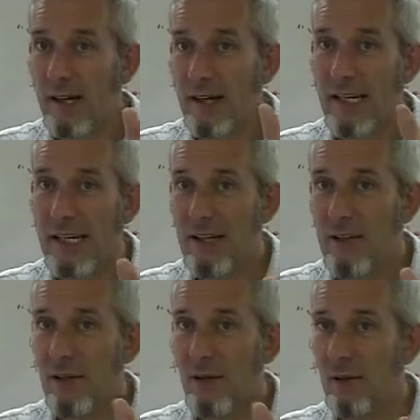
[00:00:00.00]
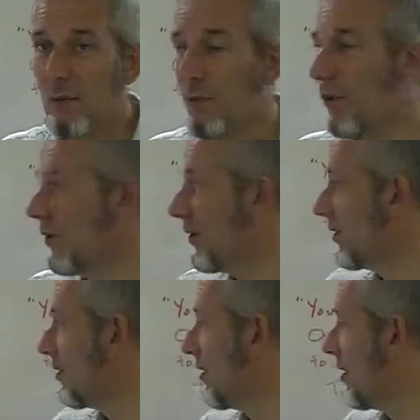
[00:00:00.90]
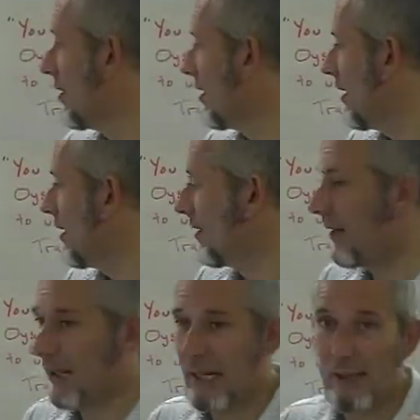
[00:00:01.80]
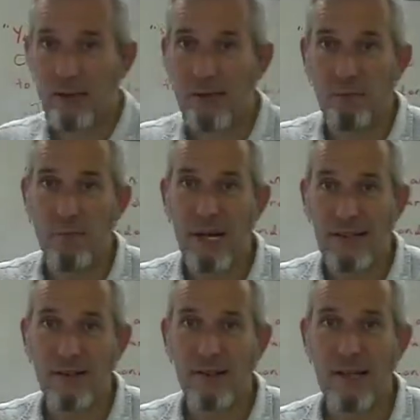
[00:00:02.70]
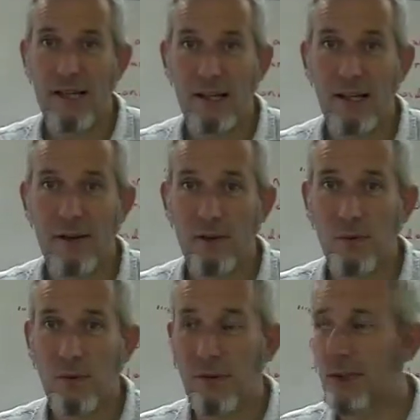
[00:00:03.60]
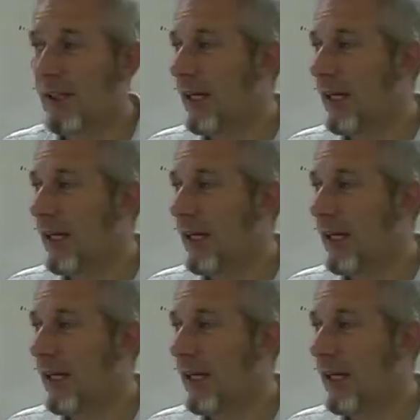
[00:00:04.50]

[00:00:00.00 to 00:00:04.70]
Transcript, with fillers: Neither word uh, is better than the other word.